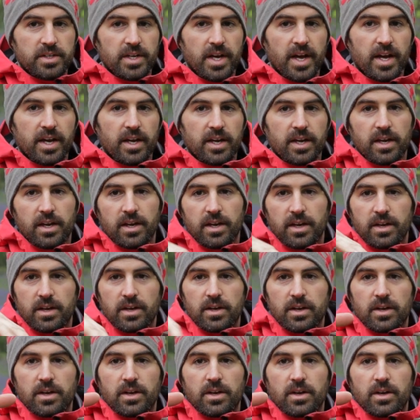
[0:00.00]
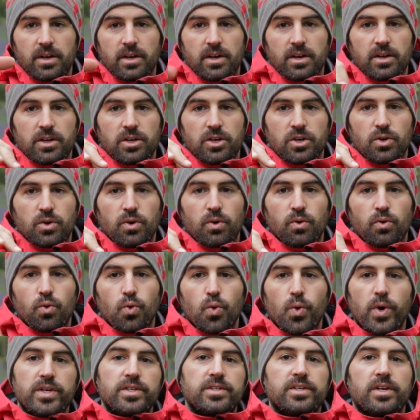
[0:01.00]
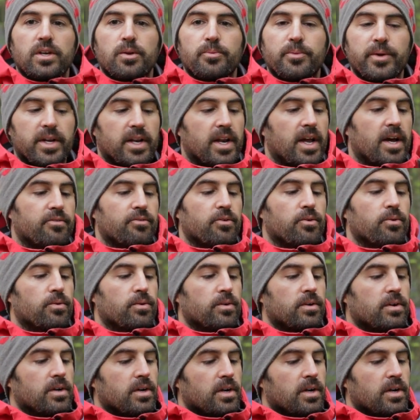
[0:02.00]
deck, you're always going to be level.